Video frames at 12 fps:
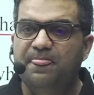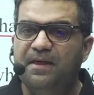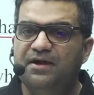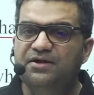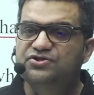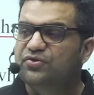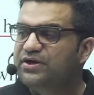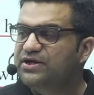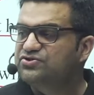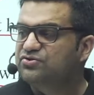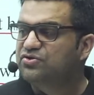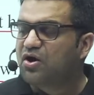So he should
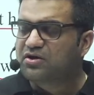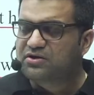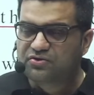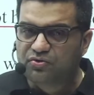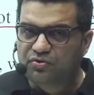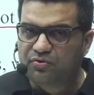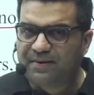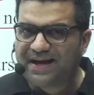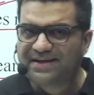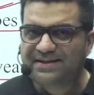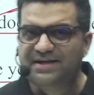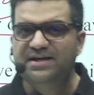not go by
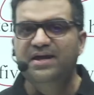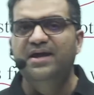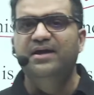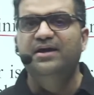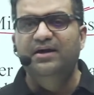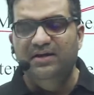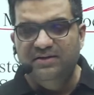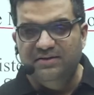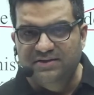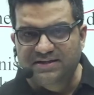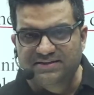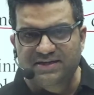the
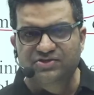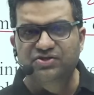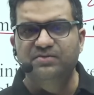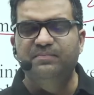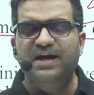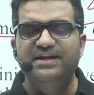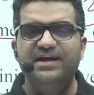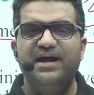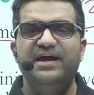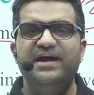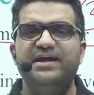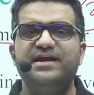decision by the
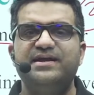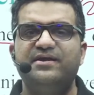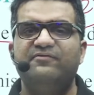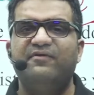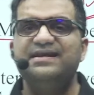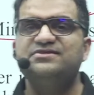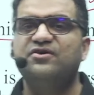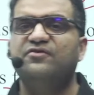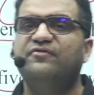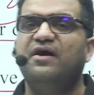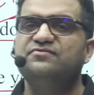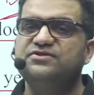aid and advice of
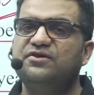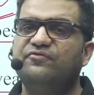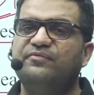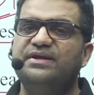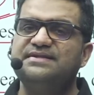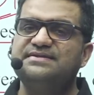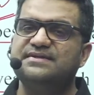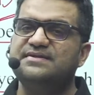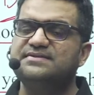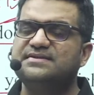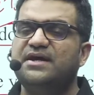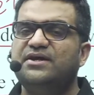Council of Ministers
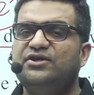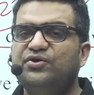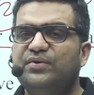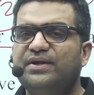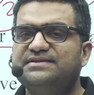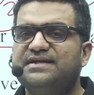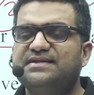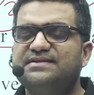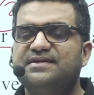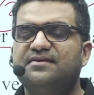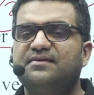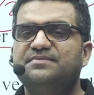during such
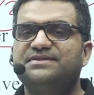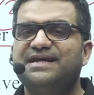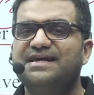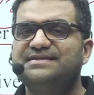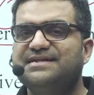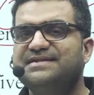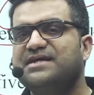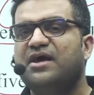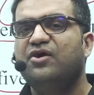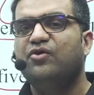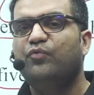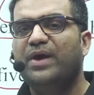circumstances
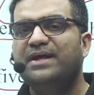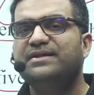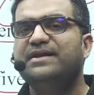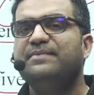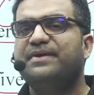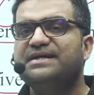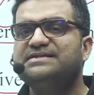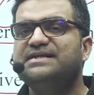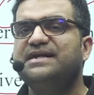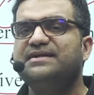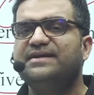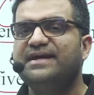when the President
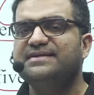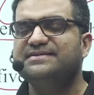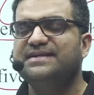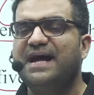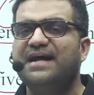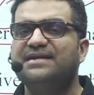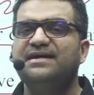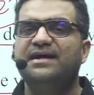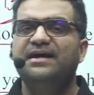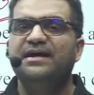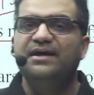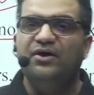thinks that
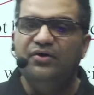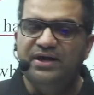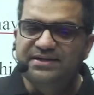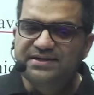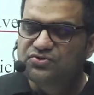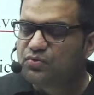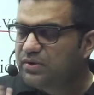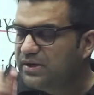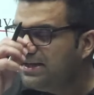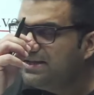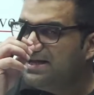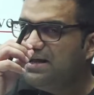it is only
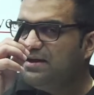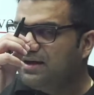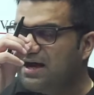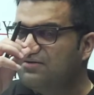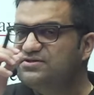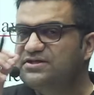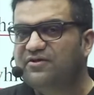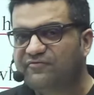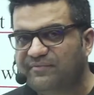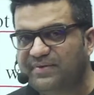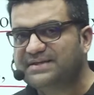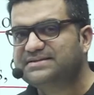the Council of
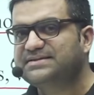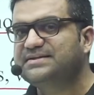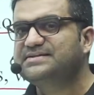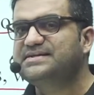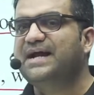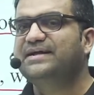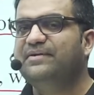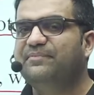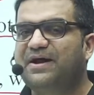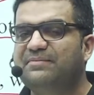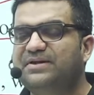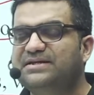Ministers and the Prime
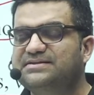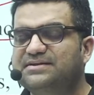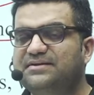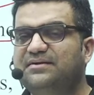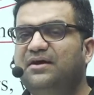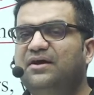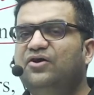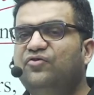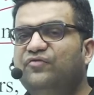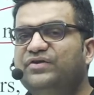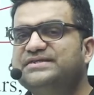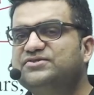Minister which
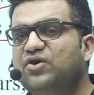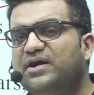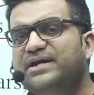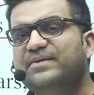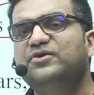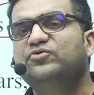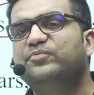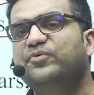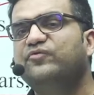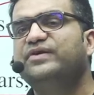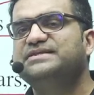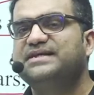is not able to prove
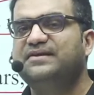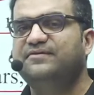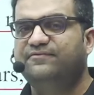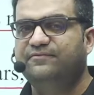itself.